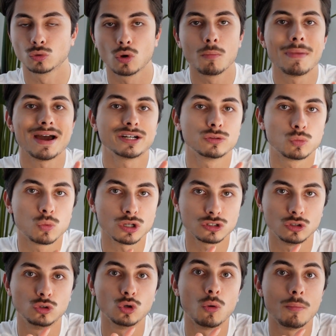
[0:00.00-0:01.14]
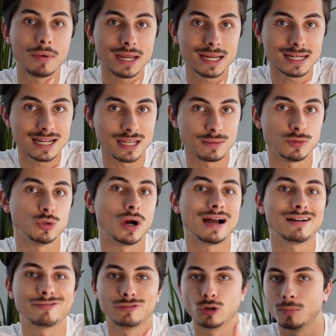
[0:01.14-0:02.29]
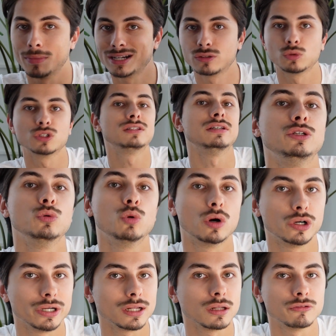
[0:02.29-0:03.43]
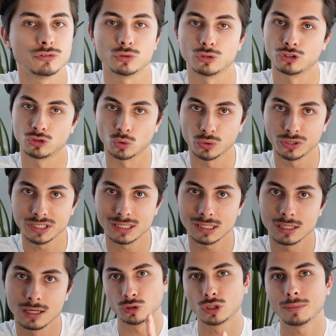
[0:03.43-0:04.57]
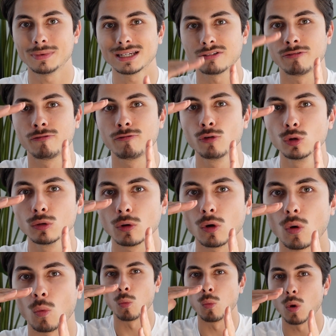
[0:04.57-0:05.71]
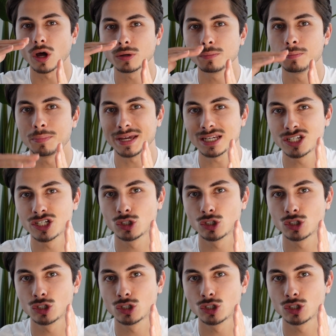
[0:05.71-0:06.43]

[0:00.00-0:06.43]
no matter what domain name you have, no matter what the URL of your store is, you can make a full one-page